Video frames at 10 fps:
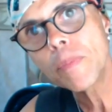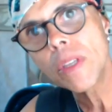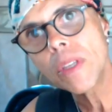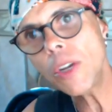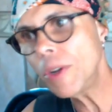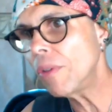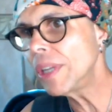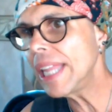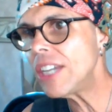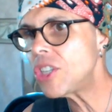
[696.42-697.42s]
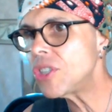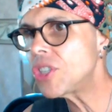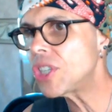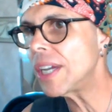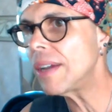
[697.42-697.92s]
You know, in a
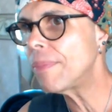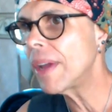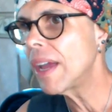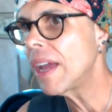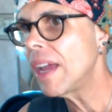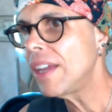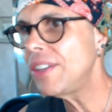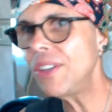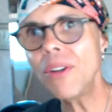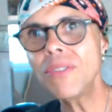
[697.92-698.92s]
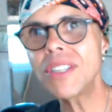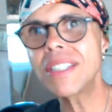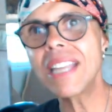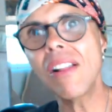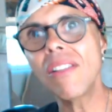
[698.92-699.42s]
relationship, you don't
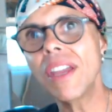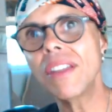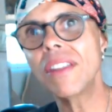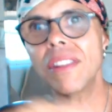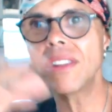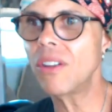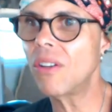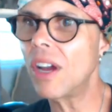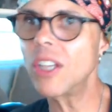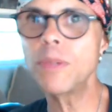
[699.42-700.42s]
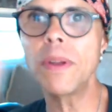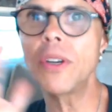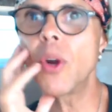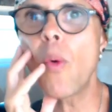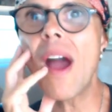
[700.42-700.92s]
just tell your husband
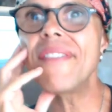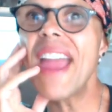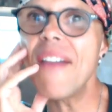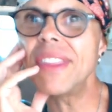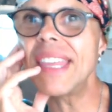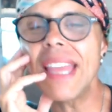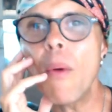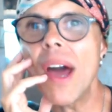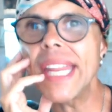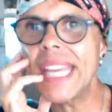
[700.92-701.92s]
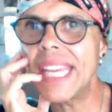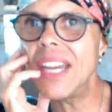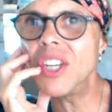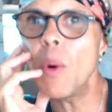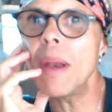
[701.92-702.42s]
or your wife everything they want to
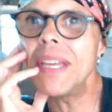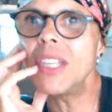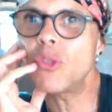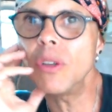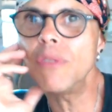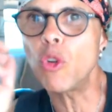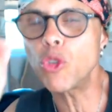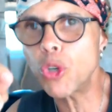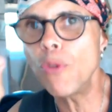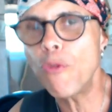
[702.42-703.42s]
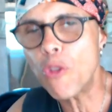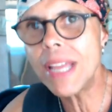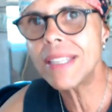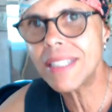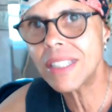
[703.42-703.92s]
hear. You want to be truthful. True
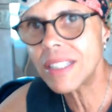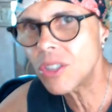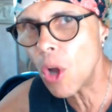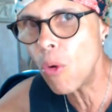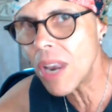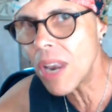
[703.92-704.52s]
friends don't